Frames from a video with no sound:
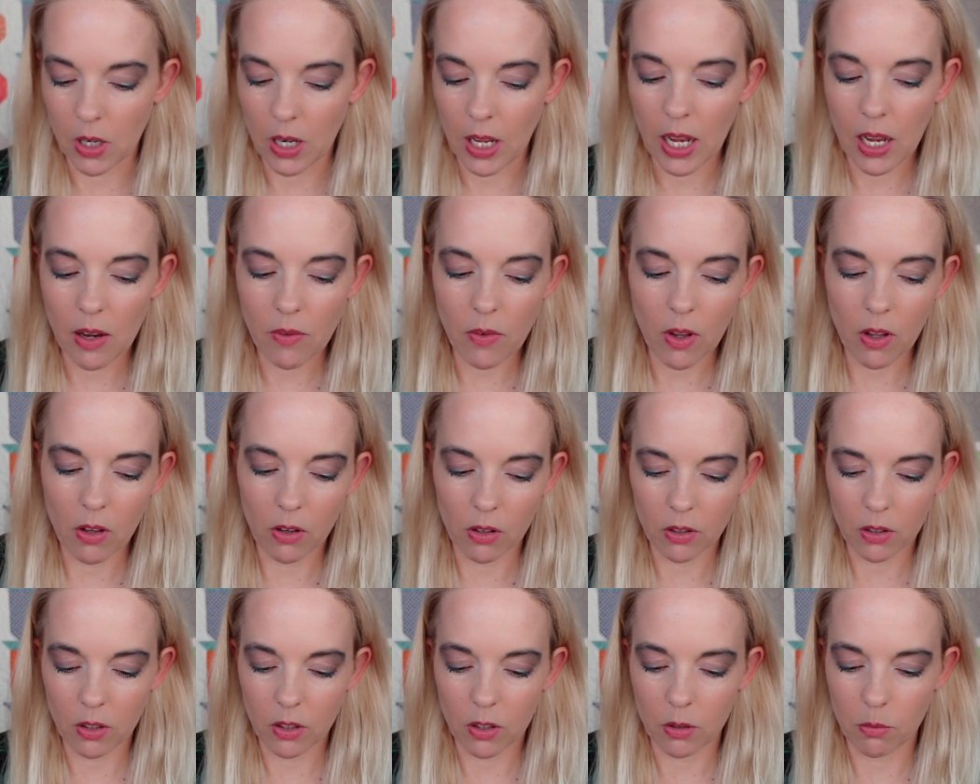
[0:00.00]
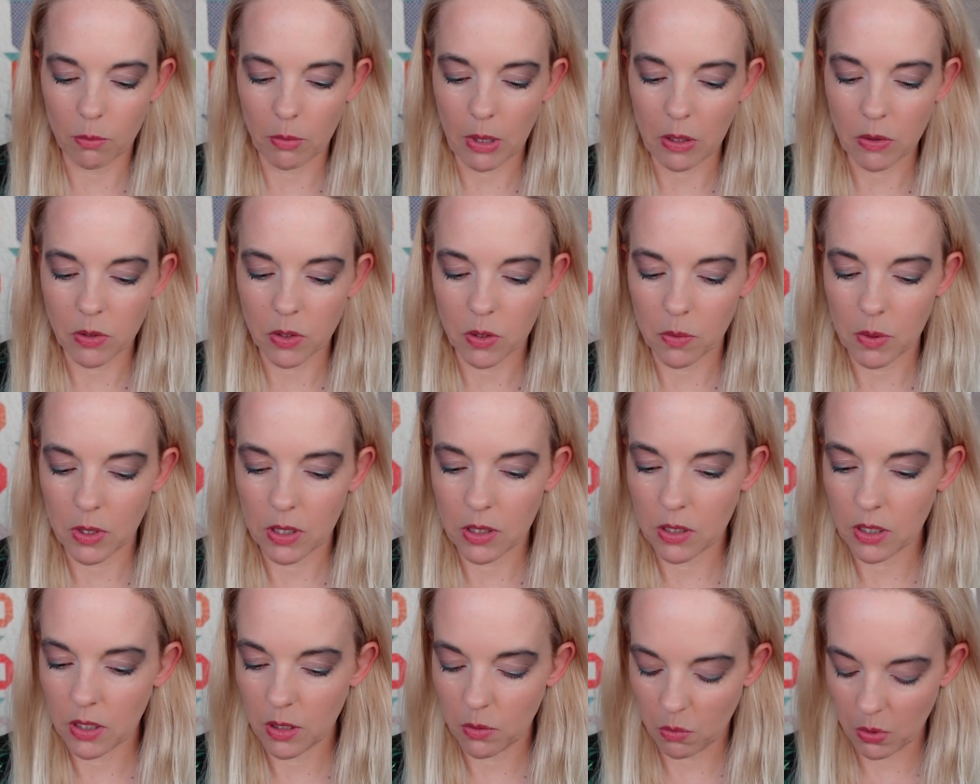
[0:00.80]
I have all her little mouse
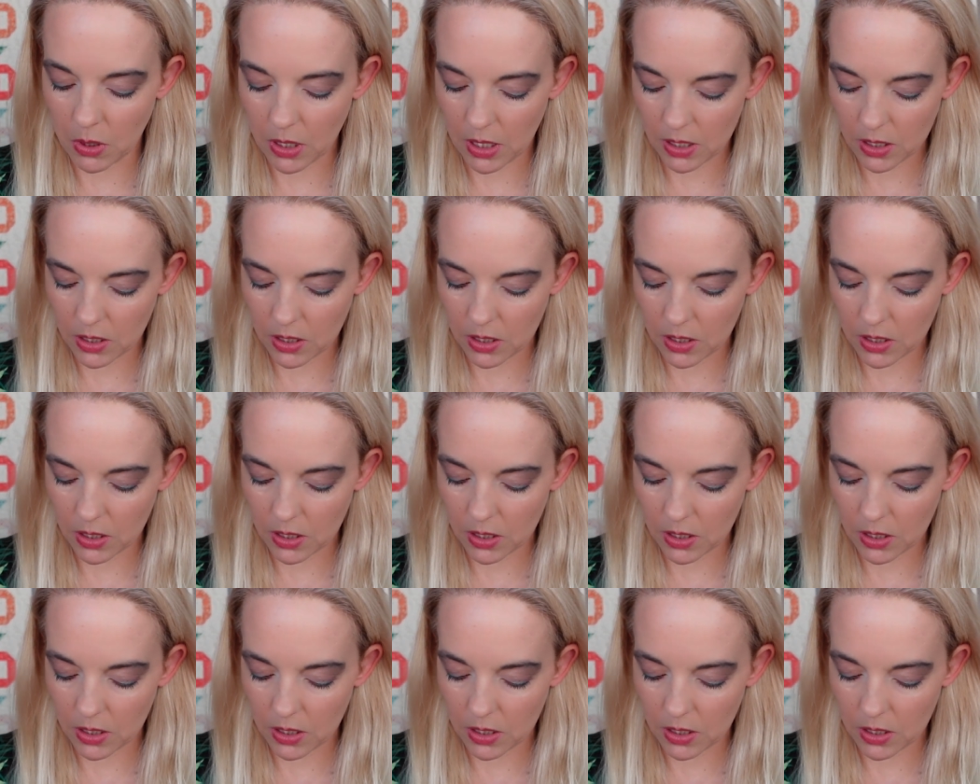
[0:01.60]
ones, but I